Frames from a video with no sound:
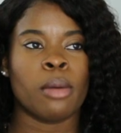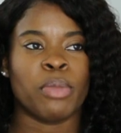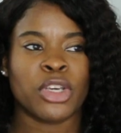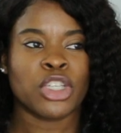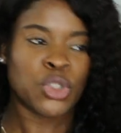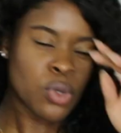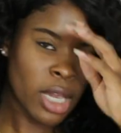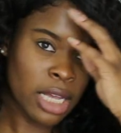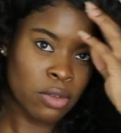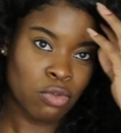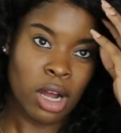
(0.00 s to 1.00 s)
Because you
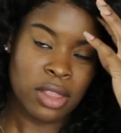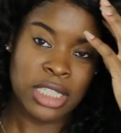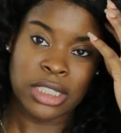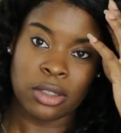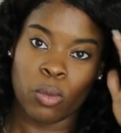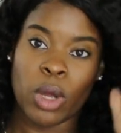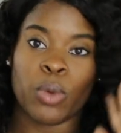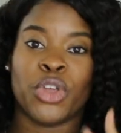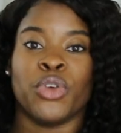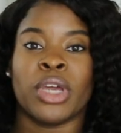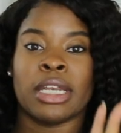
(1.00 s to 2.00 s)
can rock this in a way where
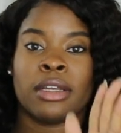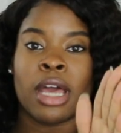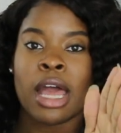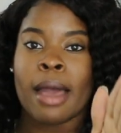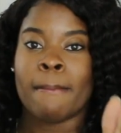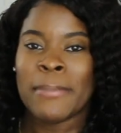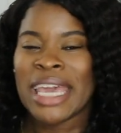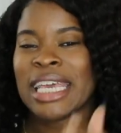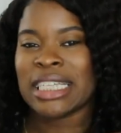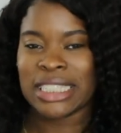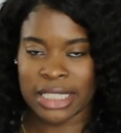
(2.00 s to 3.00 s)
you can
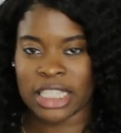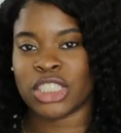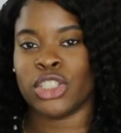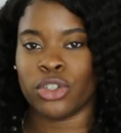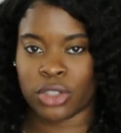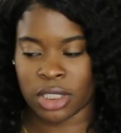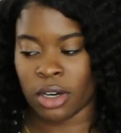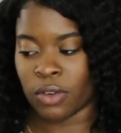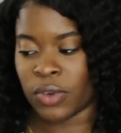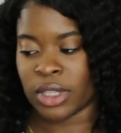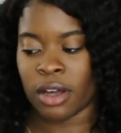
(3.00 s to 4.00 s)
make it sexy
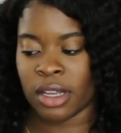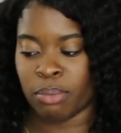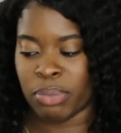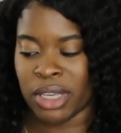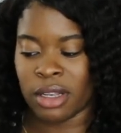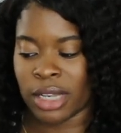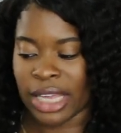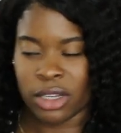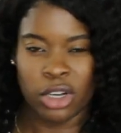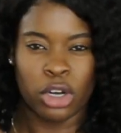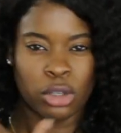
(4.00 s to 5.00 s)
yourself without it being like